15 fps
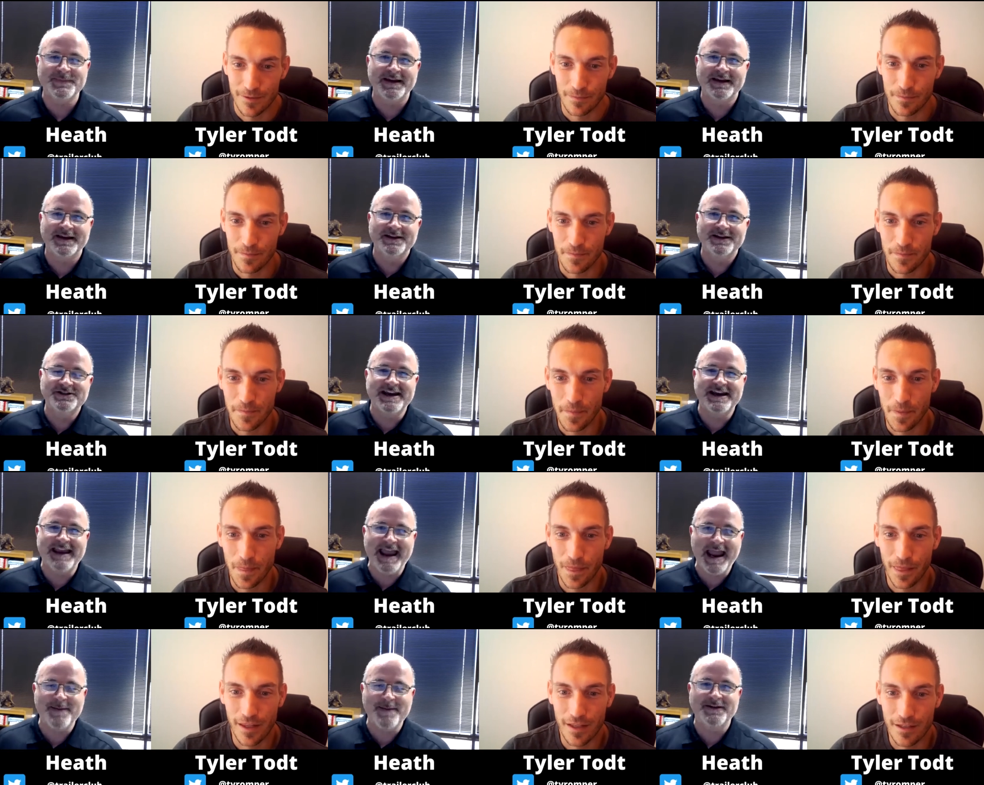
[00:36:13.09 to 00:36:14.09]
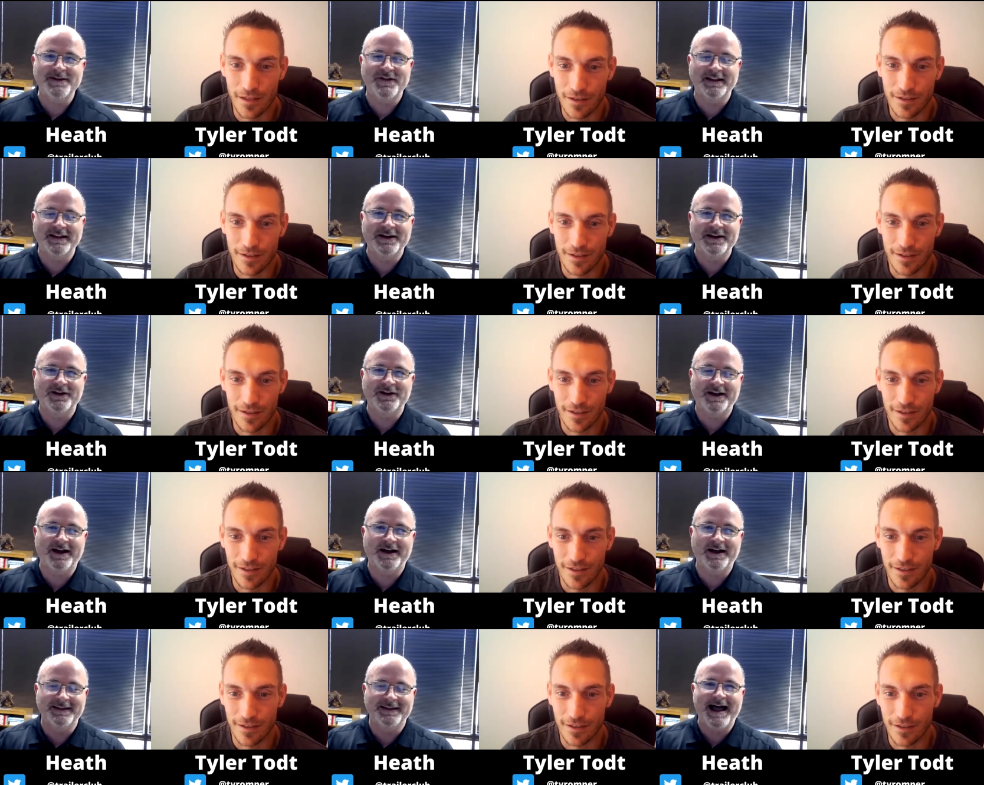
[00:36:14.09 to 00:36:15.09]
Speaker 1: She came into the little uh,
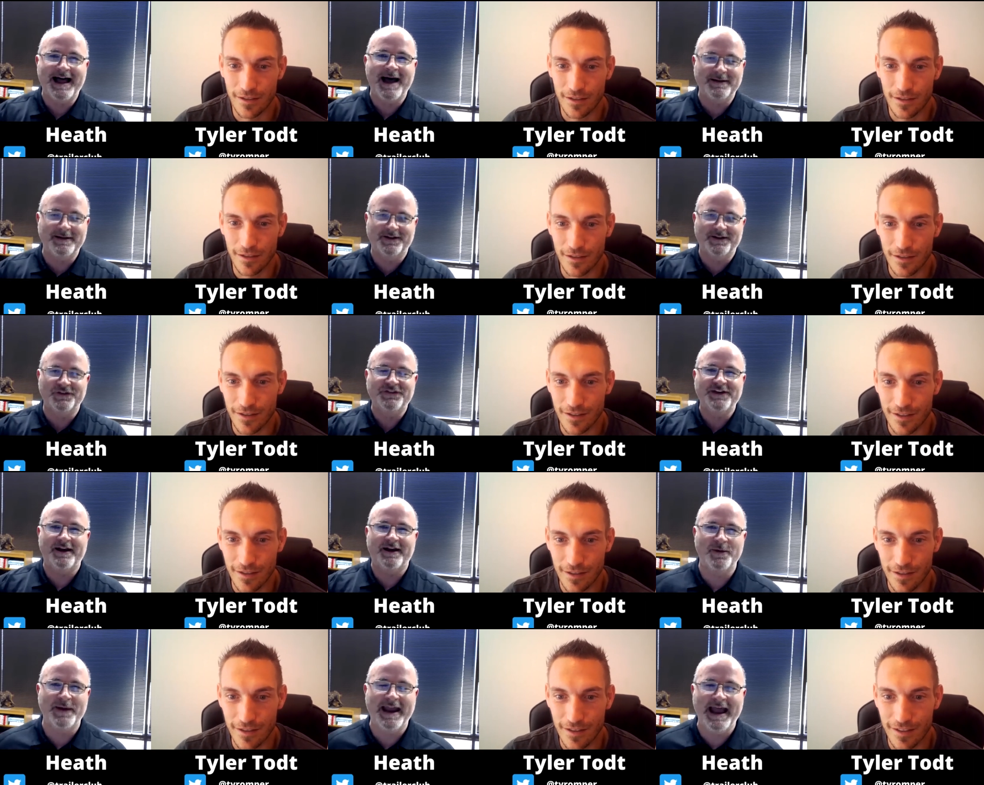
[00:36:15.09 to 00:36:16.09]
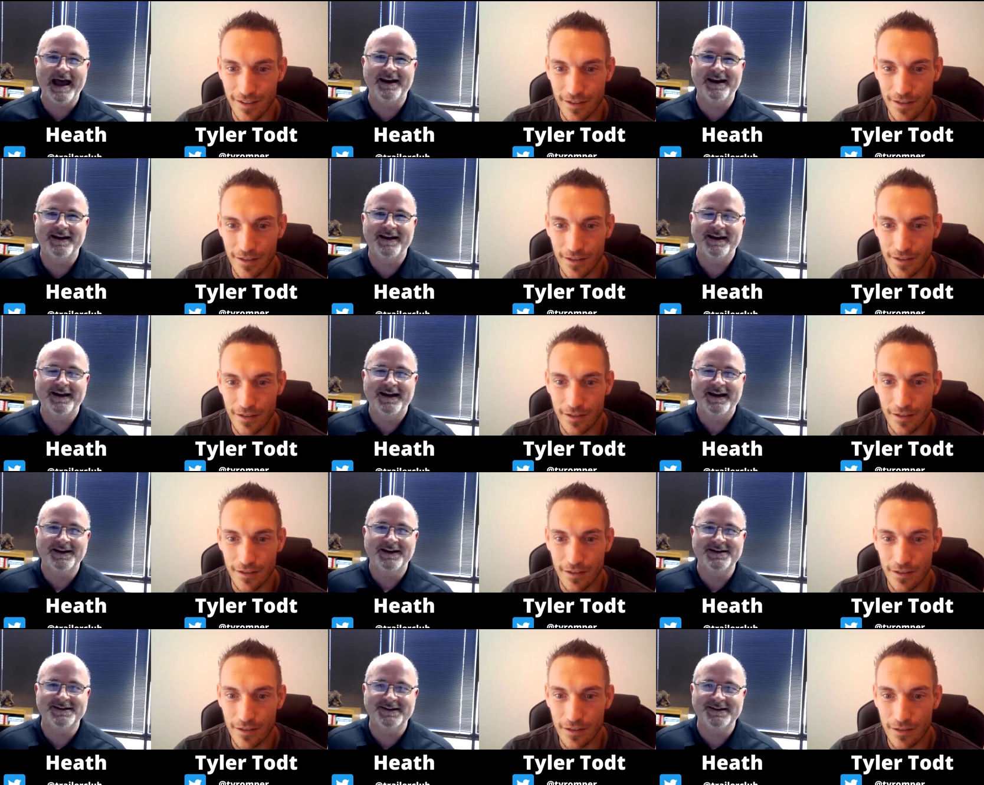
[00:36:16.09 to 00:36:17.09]
lobby, little study we had, and she's
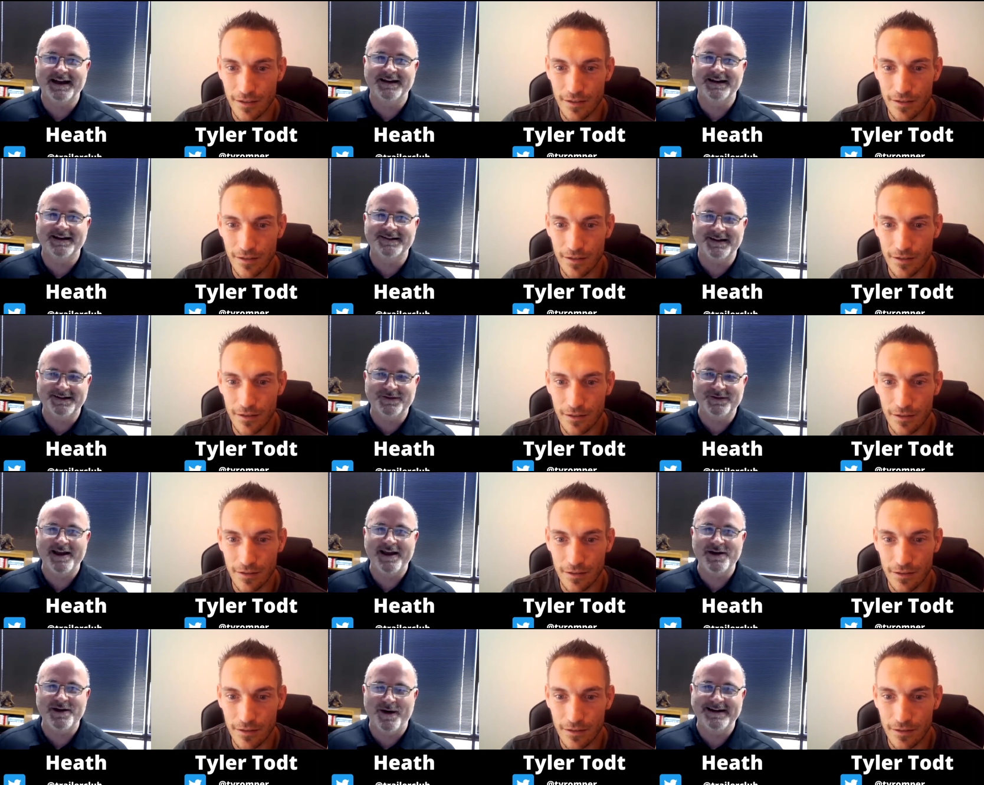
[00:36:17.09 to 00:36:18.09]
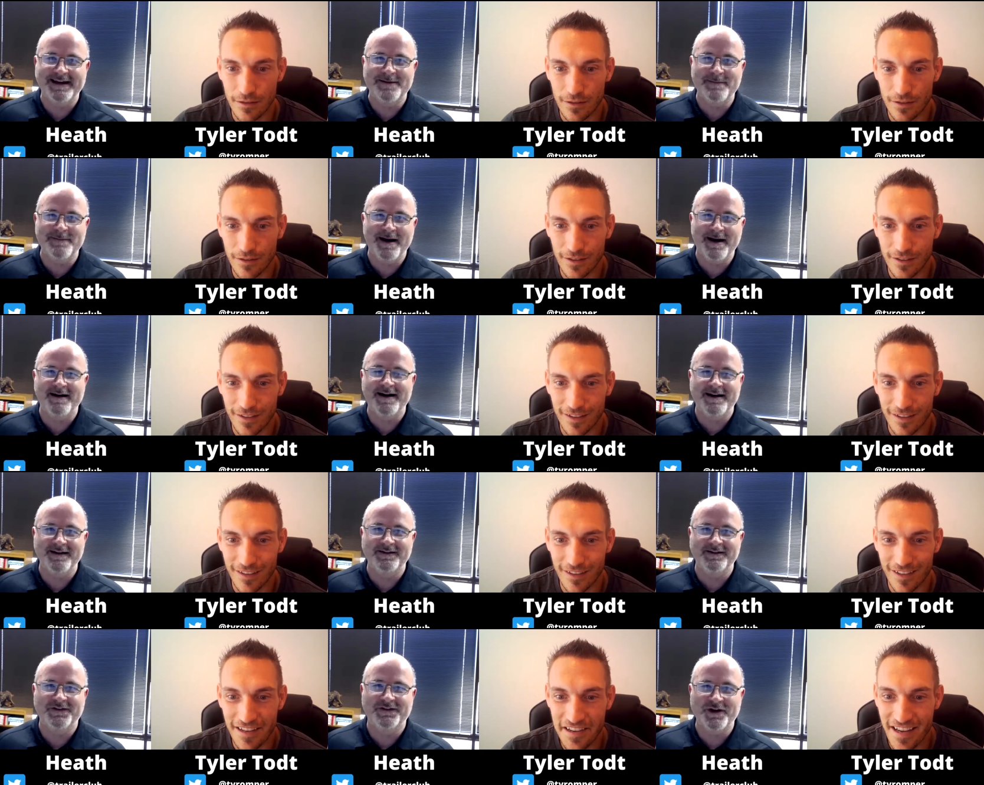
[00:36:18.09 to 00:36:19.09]
like, "Is this why you wanted to get married? So
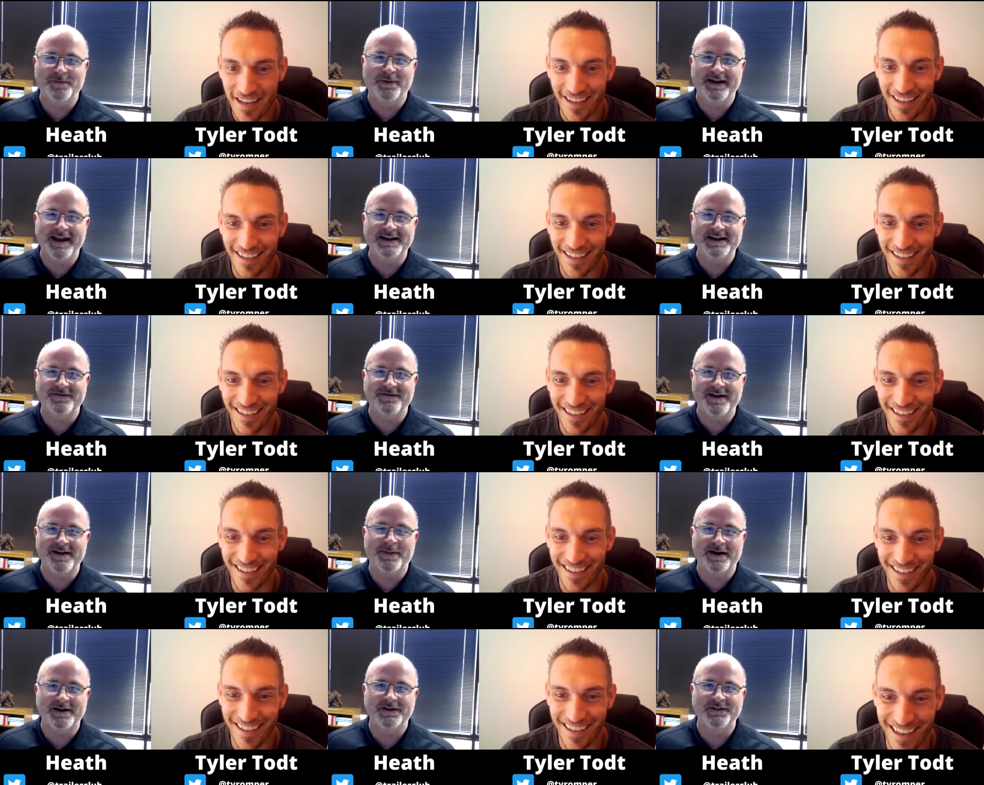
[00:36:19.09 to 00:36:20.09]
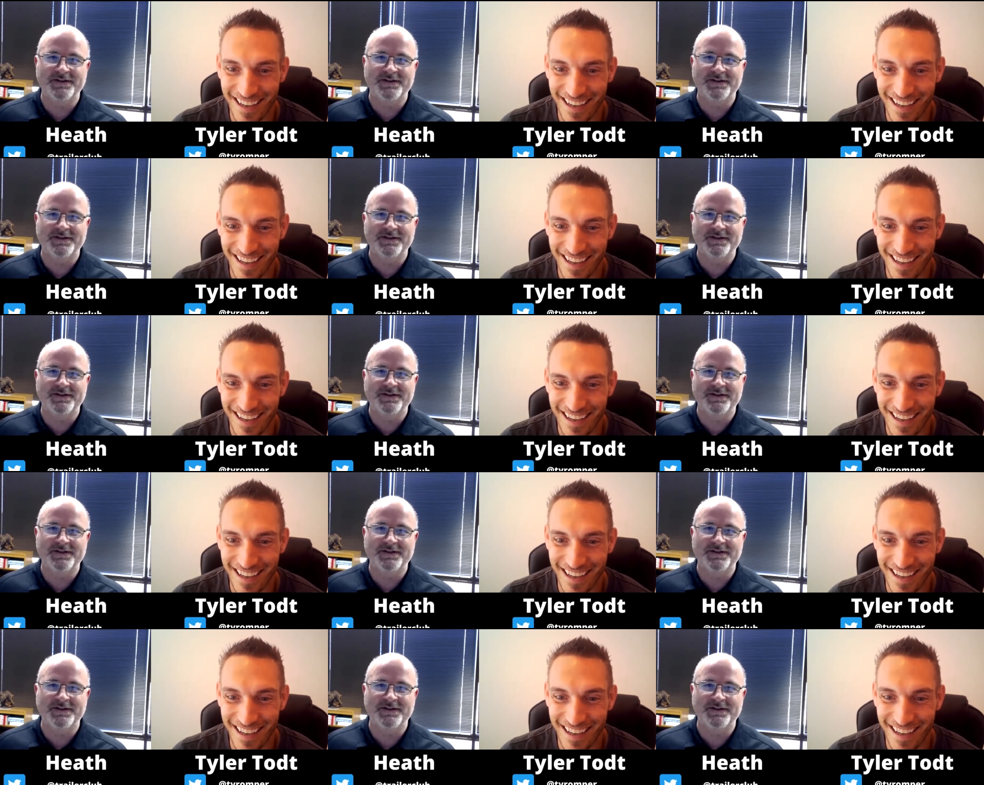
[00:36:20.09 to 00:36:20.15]
you play Age of Empires?"